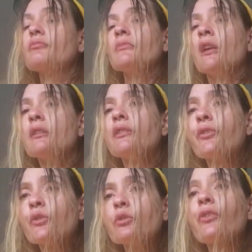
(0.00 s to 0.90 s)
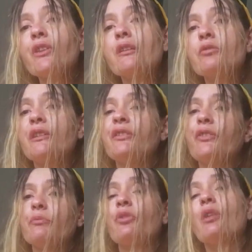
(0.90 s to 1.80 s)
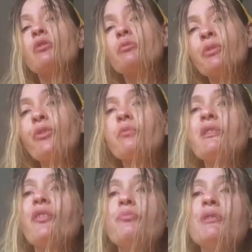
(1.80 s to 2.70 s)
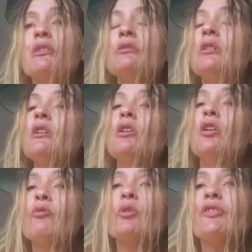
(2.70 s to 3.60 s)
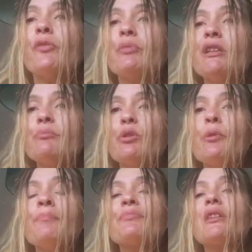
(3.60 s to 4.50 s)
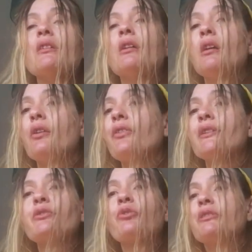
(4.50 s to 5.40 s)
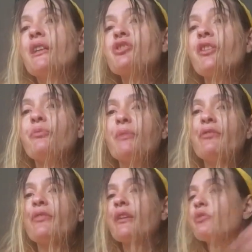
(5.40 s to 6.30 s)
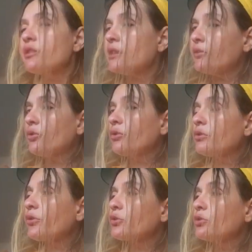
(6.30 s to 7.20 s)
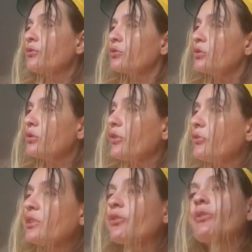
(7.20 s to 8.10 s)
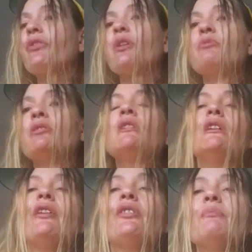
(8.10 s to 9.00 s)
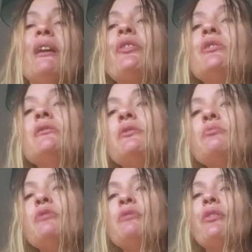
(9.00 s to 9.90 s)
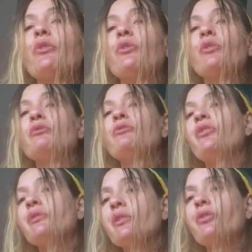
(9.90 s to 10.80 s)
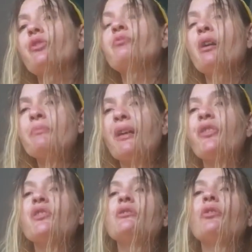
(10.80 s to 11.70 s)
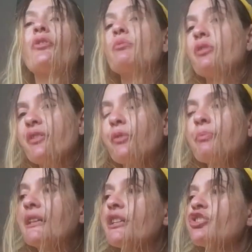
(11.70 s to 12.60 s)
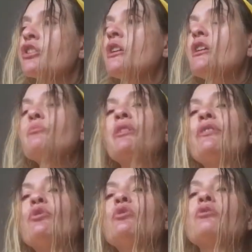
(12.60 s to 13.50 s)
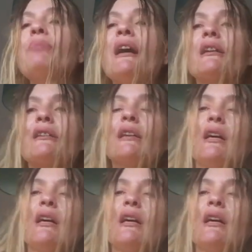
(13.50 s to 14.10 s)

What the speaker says: And it is called syncretism. So I will put some links below of all these people. Santos Bonacci is my favorite. You have to scroll through all his videos, because some is in Mexico at the moment, so some of his videos are about Mexico, some are in Spanish. But if you look back